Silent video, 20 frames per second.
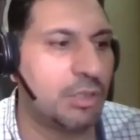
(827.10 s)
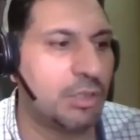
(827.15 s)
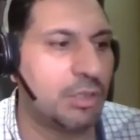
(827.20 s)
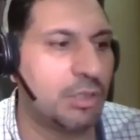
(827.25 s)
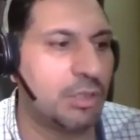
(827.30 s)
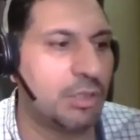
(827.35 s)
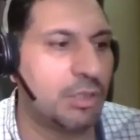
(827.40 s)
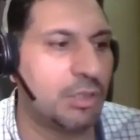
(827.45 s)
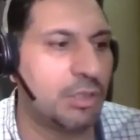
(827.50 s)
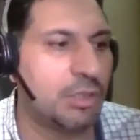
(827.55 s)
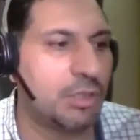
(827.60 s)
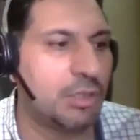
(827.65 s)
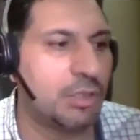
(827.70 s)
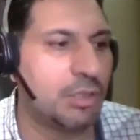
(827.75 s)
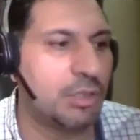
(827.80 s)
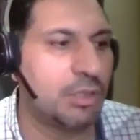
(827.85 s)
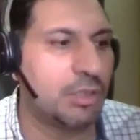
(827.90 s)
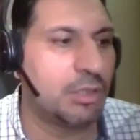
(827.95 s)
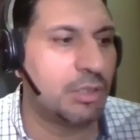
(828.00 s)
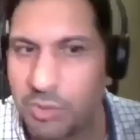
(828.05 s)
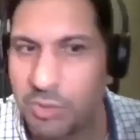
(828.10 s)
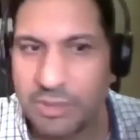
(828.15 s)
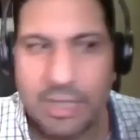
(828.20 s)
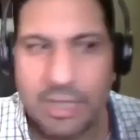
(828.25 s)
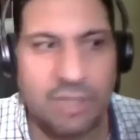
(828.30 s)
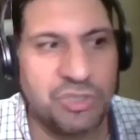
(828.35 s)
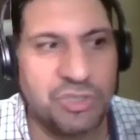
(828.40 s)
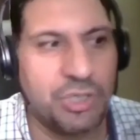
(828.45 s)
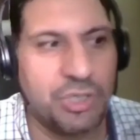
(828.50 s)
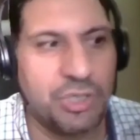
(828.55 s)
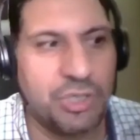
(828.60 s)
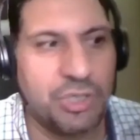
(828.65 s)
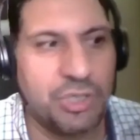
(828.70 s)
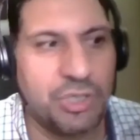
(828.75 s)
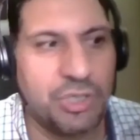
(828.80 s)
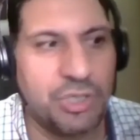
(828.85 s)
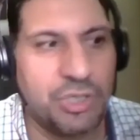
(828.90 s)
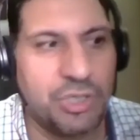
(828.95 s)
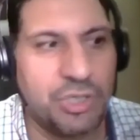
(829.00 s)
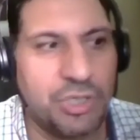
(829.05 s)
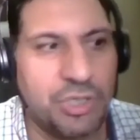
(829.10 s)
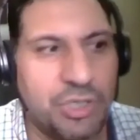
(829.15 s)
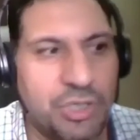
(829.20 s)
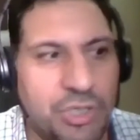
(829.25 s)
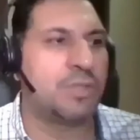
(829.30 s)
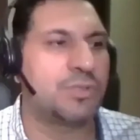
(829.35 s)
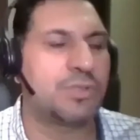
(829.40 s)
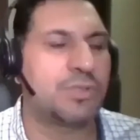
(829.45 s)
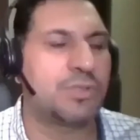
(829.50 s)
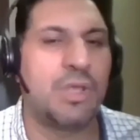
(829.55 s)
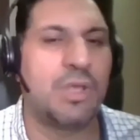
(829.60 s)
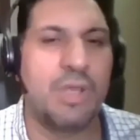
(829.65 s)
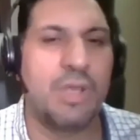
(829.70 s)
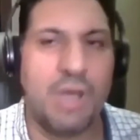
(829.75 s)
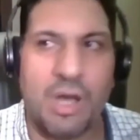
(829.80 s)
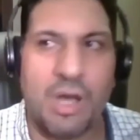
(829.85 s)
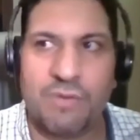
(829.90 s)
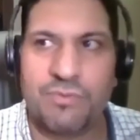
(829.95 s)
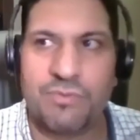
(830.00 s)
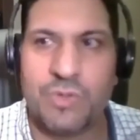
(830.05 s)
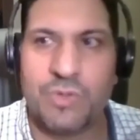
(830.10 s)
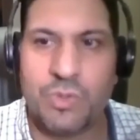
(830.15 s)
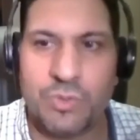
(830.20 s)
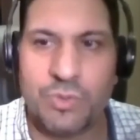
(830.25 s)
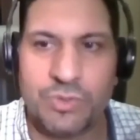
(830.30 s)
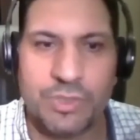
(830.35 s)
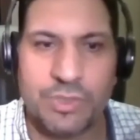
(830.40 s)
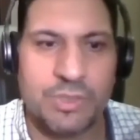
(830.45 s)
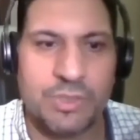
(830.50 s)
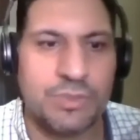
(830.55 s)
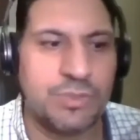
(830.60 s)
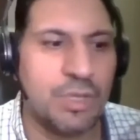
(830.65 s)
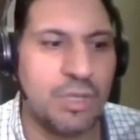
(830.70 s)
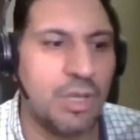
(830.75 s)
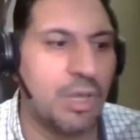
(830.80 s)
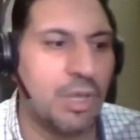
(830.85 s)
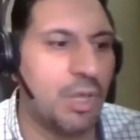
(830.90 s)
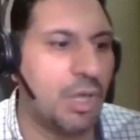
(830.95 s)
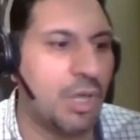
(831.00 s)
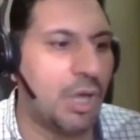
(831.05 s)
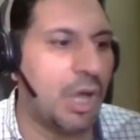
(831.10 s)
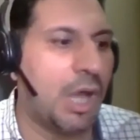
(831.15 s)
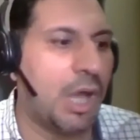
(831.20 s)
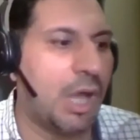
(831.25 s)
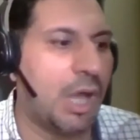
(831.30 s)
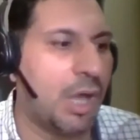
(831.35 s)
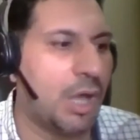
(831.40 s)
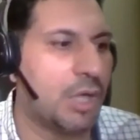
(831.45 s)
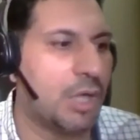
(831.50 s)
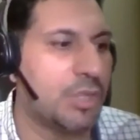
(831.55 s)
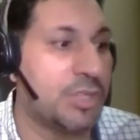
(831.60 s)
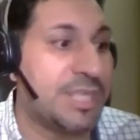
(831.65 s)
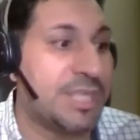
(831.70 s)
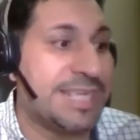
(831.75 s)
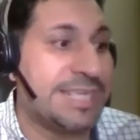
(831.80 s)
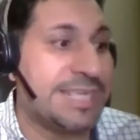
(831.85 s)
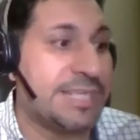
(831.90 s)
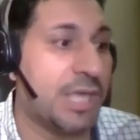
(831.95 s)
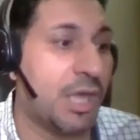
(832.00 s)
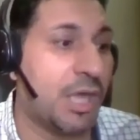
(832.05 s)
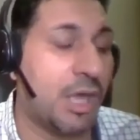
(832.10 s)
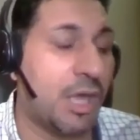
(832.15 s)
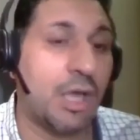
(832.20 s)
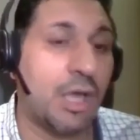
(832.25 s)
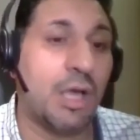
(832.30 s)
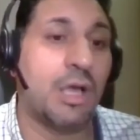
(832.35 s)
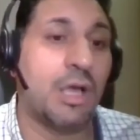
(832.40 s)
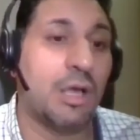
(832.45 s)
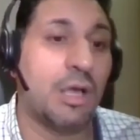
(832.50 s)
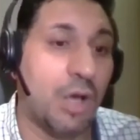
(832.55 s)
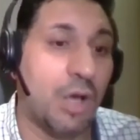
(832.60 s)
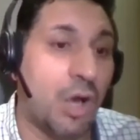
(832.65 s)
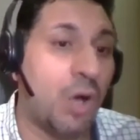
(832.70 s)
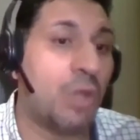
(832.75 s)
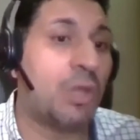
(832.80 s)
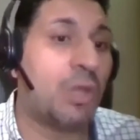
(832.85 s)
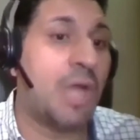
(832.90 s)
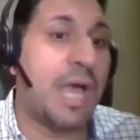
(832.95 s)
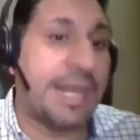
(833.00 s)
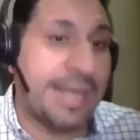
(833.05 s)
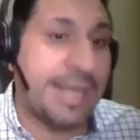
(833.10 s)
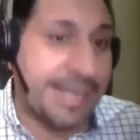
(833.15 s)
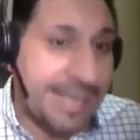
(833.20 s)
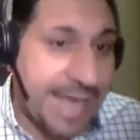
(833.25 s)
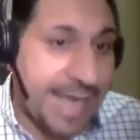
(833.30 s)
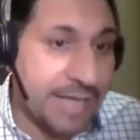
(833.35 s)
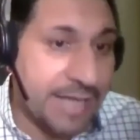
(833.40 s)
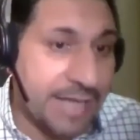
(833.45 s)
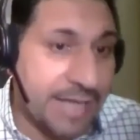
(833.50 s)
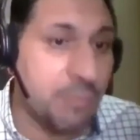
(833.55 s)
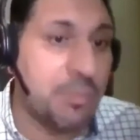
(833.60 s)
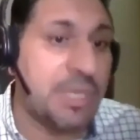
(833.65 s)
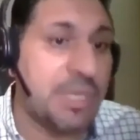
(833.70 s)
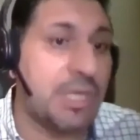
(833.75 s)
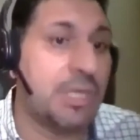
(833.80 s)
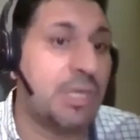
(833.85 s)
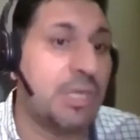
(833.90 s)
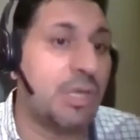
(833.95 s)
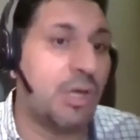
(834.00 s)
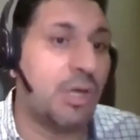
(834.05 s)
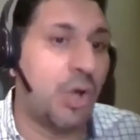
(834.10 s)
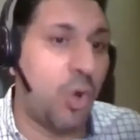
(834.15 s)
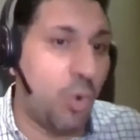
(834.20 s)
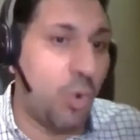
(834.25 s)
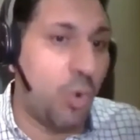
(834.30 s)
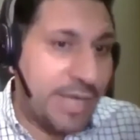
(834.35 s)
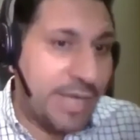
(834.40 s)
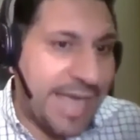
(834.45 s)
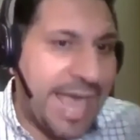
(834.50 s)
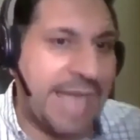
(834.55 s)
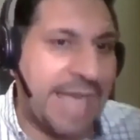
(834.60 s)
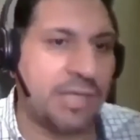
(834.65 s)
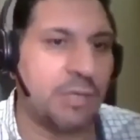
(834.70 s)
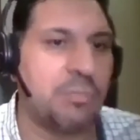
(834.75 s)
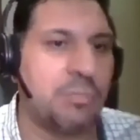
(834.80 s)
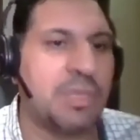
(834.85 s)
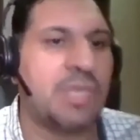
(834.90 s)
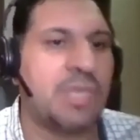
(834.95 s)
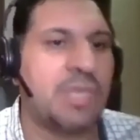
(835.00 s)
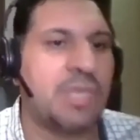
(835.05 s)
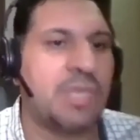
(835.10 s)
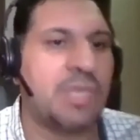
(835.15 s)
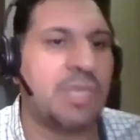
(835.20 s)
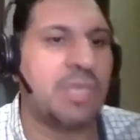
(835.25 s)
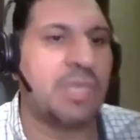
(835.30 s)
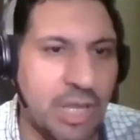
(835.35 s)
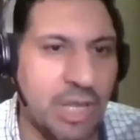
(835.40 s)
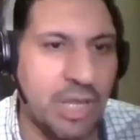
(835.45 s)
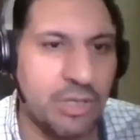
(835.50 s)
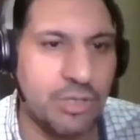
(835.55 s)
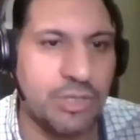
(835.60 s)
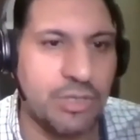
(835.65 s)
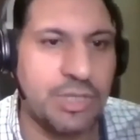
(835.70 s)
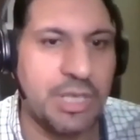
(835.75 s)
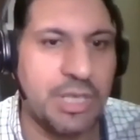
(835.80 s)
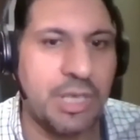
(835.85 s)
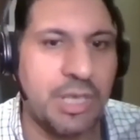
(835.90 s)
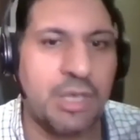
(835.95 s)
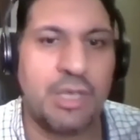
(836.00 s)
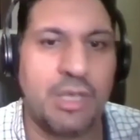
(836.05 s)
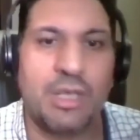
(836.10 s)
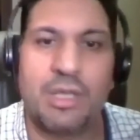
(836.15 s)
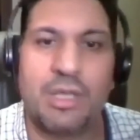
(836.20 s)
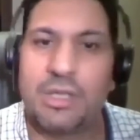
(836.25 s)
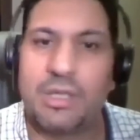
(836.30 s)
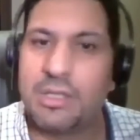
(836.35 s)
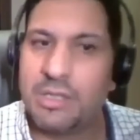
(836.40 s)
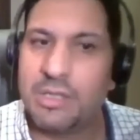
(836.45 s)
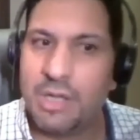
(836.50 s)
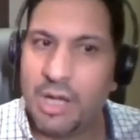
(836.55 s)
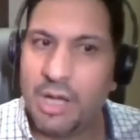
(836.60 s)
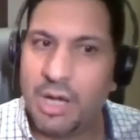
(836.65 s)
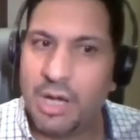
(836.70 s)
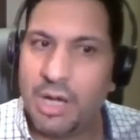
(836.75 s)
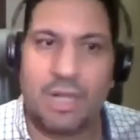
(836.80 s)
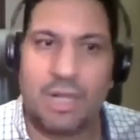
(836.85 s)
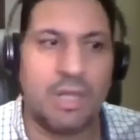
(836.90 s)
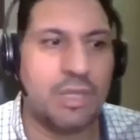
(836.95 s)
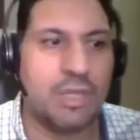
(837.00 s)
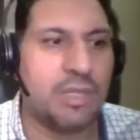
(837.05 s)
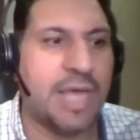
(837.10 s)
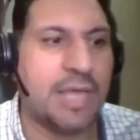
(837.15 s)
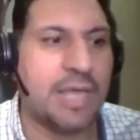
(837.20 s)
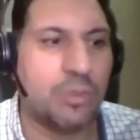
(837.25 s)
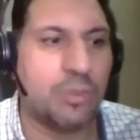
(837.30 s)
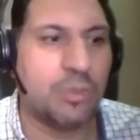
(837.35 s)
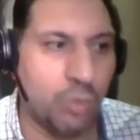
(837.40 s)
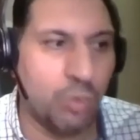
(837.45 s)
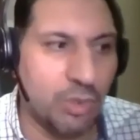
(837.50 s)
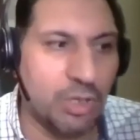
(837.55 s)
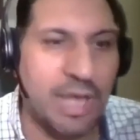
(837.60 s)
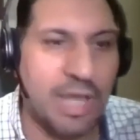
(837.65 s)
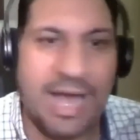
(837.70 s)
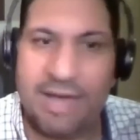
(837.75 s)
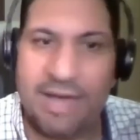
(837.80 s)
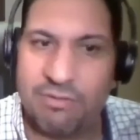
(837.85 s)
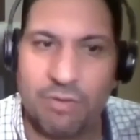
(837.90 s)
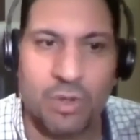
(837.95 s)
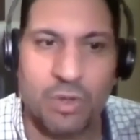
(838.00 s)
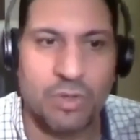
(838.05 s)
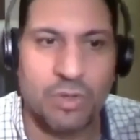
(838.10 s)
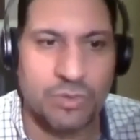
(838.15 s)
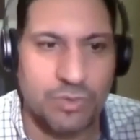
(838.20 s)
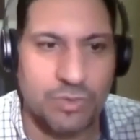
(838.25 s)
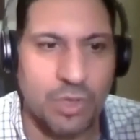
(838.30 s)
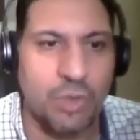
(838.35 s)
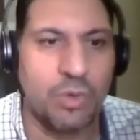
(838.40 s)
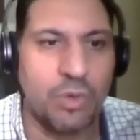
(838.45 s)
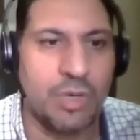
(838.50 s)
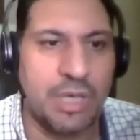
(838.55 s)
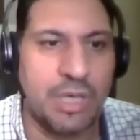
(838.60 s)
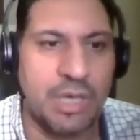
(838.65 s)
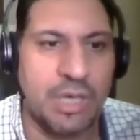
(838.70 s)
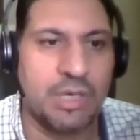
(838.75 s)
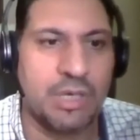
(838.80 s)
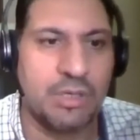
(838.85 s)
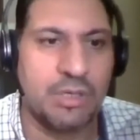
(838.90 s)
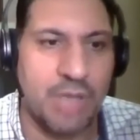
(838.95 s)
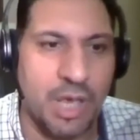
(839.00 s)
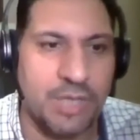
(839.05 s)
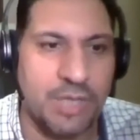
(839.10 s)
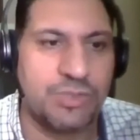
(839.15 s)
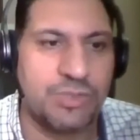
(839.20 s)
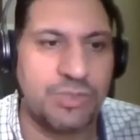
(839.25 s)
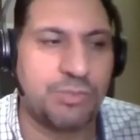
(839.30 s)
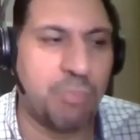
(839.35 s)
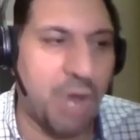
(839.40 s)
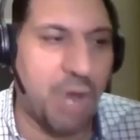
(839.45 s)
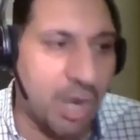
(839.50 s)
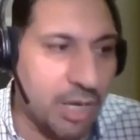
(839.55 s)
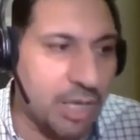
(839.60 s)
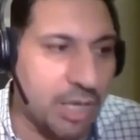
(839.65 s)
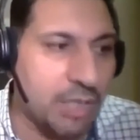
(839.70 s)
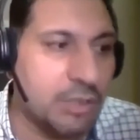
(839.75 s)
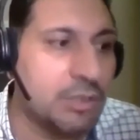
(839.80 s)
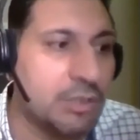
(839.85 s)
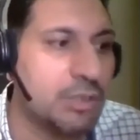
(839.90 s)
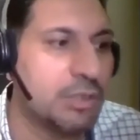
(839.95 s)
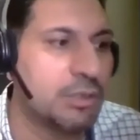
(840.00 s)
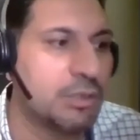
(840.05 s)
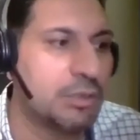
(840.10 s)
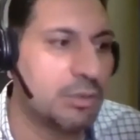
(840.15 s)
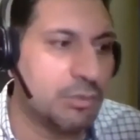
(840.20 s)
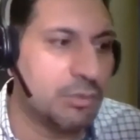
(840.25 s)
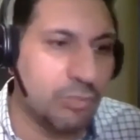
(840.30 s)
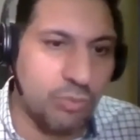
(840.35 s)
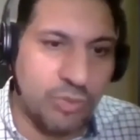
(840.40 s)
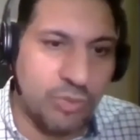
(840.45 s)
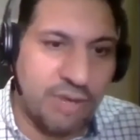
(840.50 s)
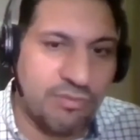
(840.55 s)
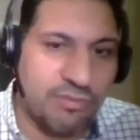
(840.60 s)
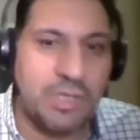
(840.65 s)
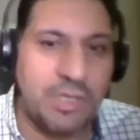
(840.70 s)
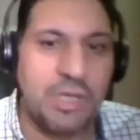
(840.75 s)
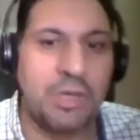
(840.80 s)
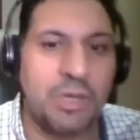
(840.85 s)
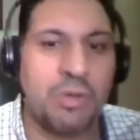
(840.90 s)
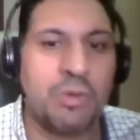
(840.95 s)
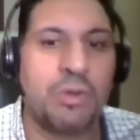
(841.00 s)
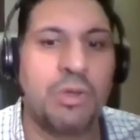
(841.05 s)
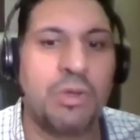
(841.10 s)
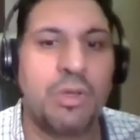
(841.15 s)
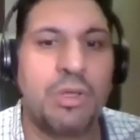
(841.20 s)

Talking about millions, potentially hundreds of millions of users. The online academy, Academy, that's another thing that will have also a nice market revenue.